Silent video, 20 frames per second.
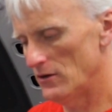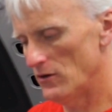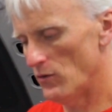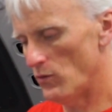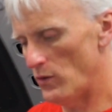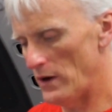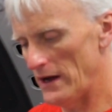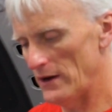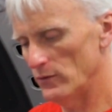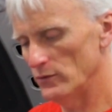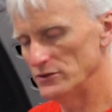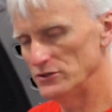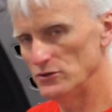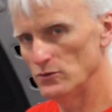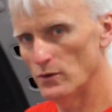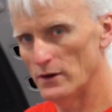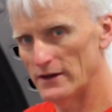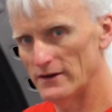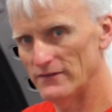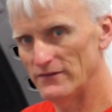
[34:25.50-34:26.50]
Why would you
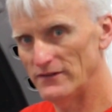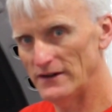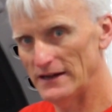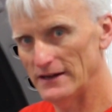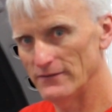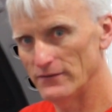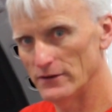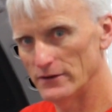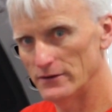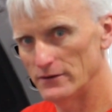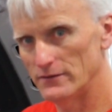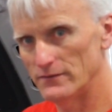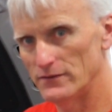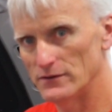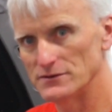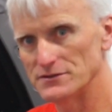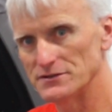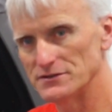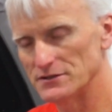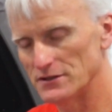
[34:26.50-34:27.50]
want a 500
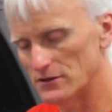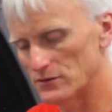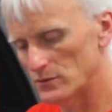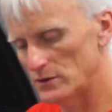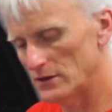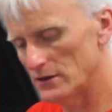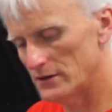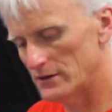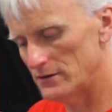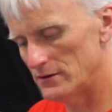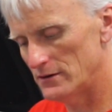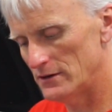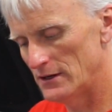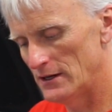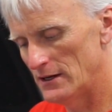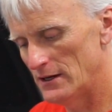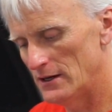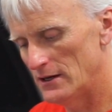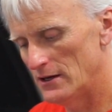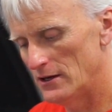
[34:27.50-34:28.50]
versus a 300?
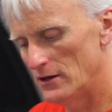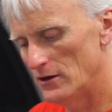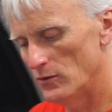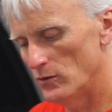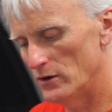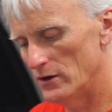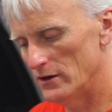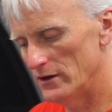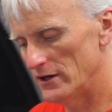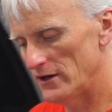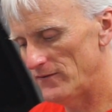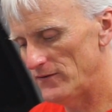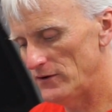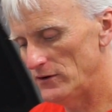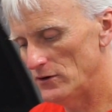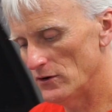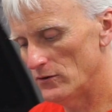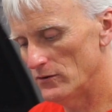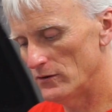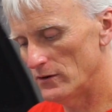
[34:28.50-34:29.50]
Well, if you
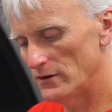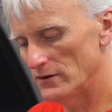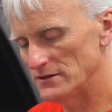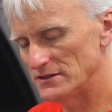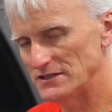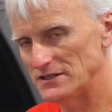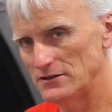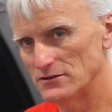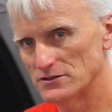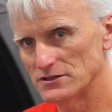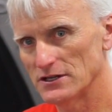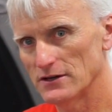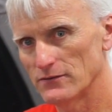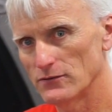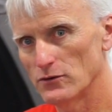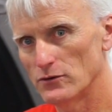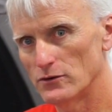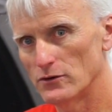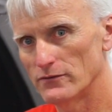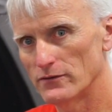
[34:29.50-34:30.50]
don't see yourself
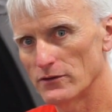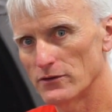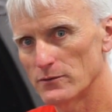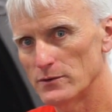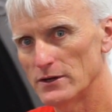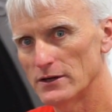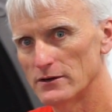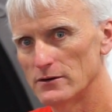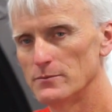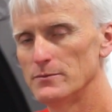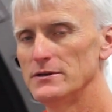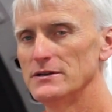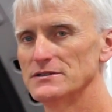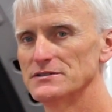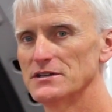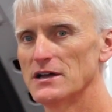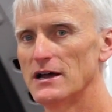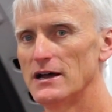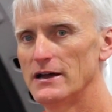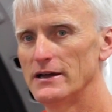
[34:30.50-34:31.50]
going over 300
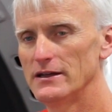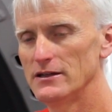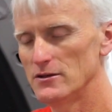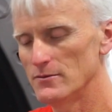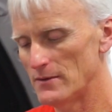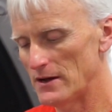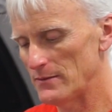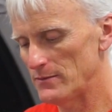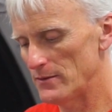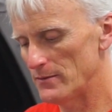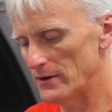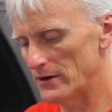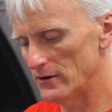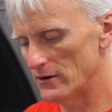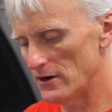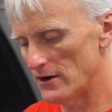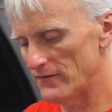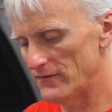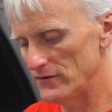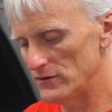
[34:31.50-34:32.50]
psi, you might be better
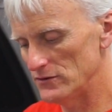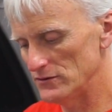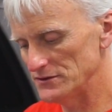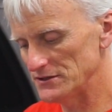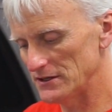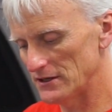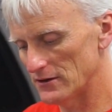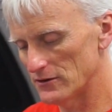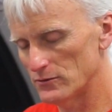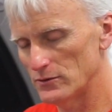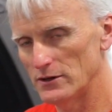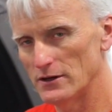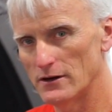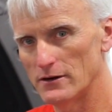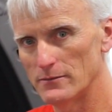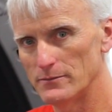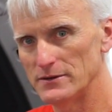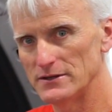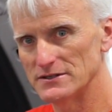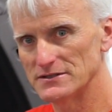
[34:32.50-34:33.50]
off using a
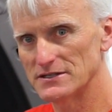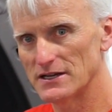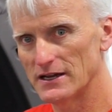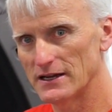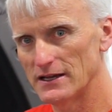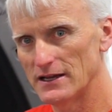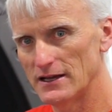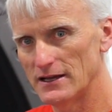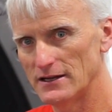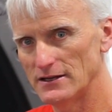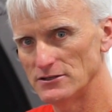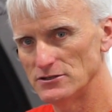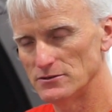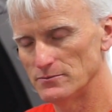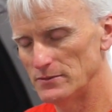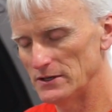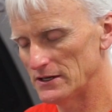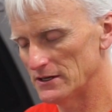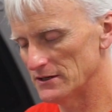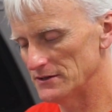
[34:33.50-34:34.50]
300 psi gauge
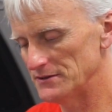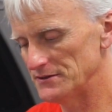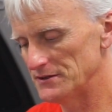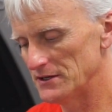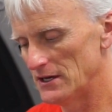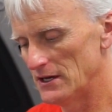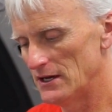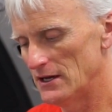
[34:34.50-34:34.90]
because